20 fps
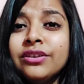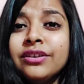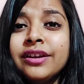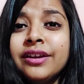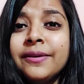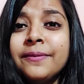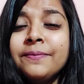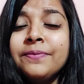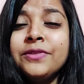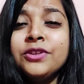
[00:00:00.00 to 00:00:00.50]

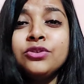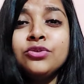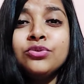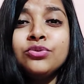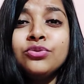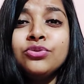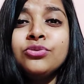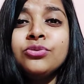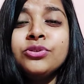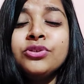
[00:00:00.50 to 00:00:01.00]
him the
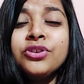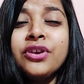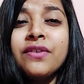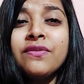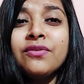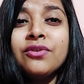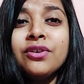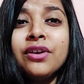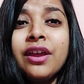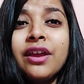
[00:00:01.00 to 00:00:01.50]
tools which I'm
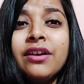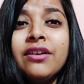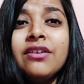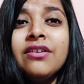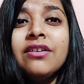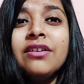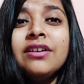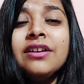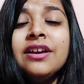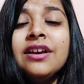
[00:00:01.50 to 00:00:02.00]
working
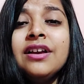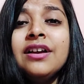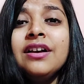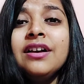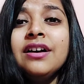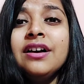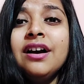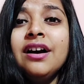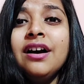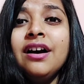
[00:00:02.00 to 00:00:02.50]
on,
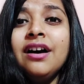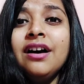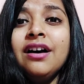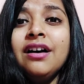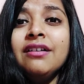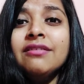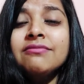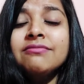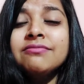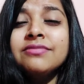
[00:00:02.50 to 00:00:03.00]

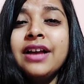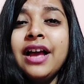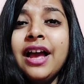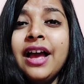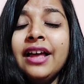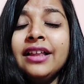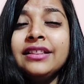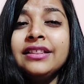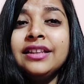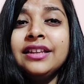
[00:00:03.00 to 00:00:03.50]

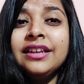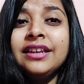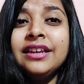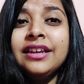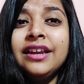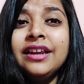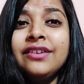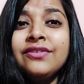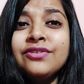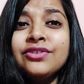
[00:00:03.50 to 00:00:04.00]
and then
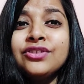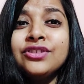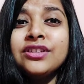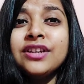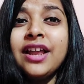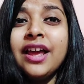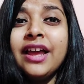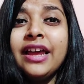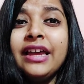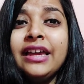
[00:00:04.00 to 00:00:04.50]
it was
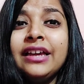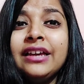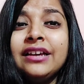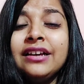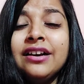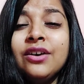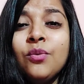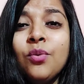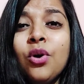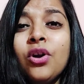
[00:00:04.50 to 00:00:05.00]
like,
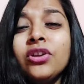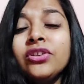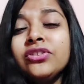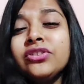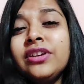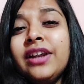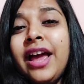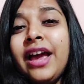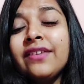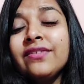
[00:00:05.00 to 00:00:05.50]
what are
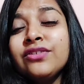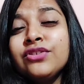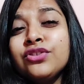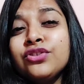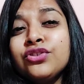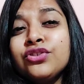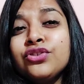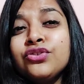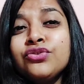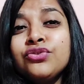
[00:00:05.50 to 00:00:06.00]
the
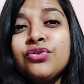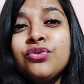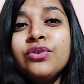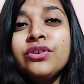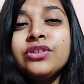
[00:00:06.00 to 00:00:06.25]
languages you know?